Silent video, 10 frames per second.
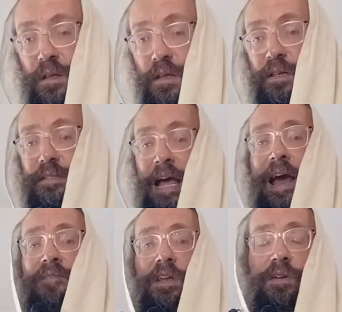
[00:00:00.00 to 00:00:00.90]
is
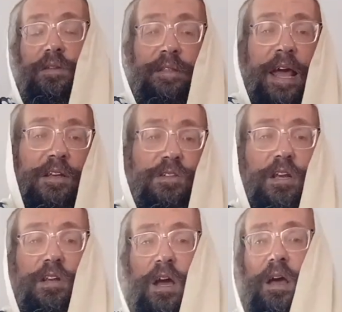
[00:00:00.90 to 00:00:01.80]
davening next to
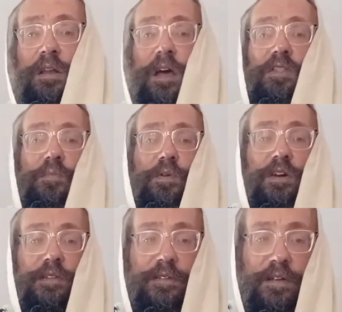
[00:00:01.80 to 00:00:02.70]
another
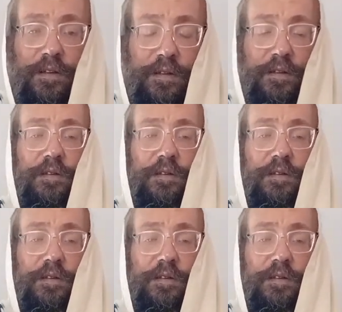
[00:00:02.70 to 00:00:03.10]
person,